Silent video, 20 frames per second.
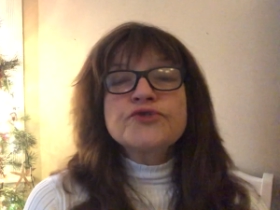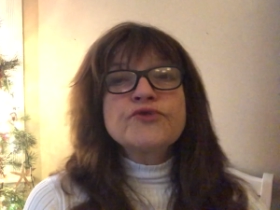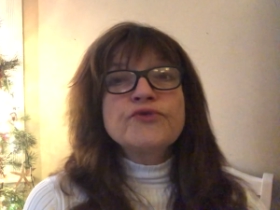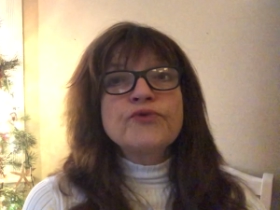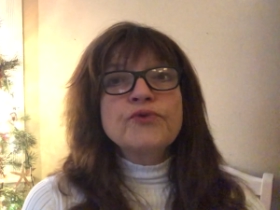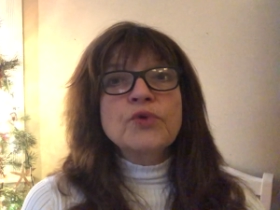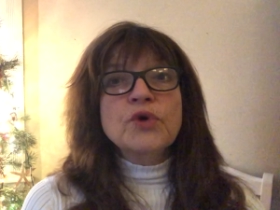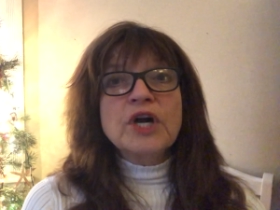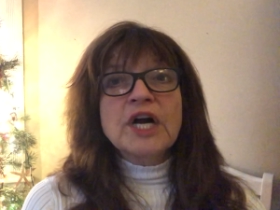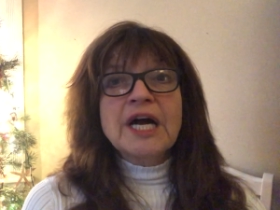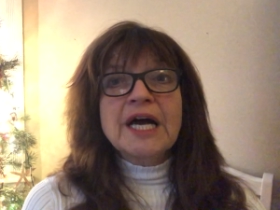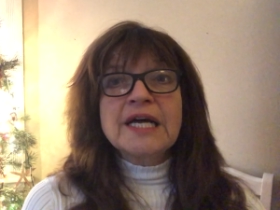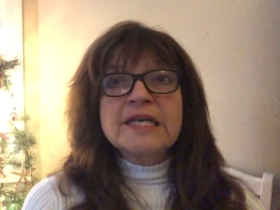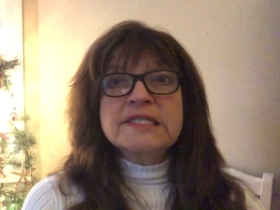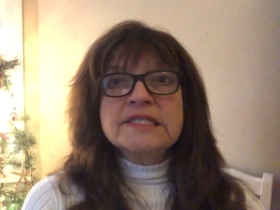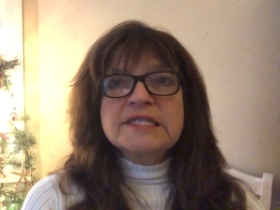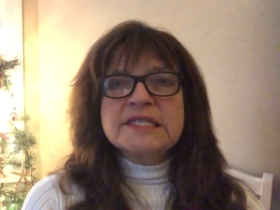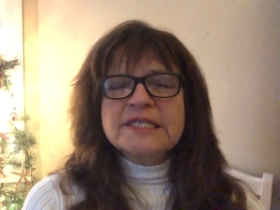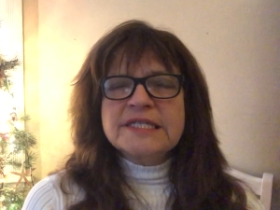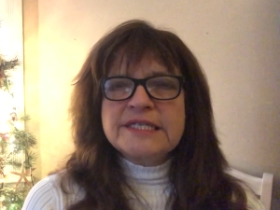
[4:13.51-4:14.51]
for
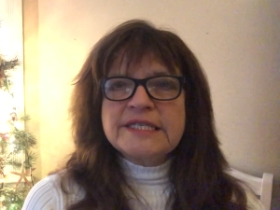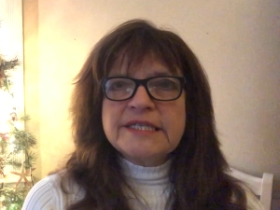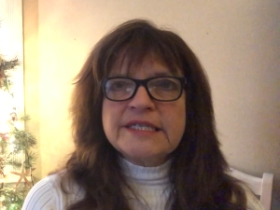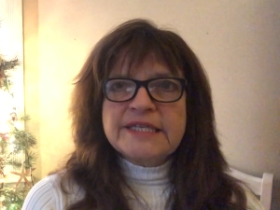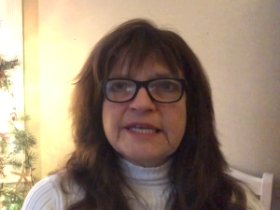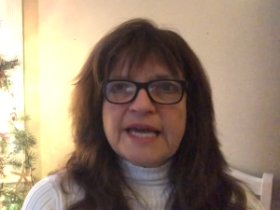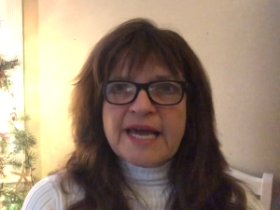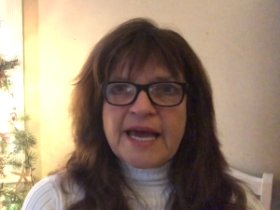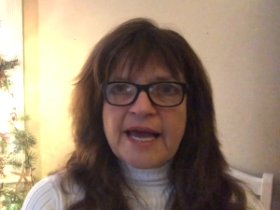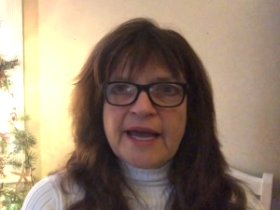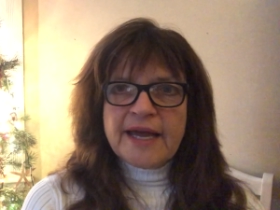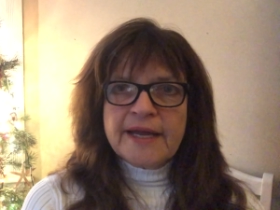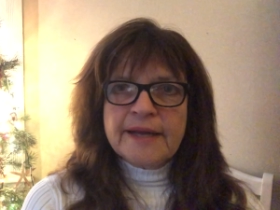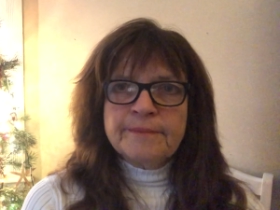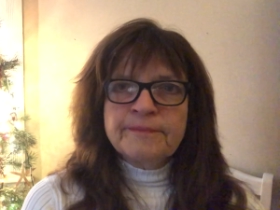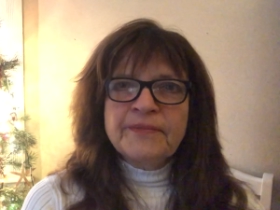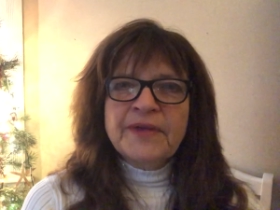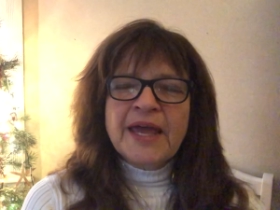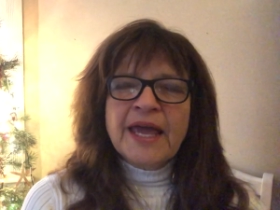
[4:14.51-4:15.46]
us today.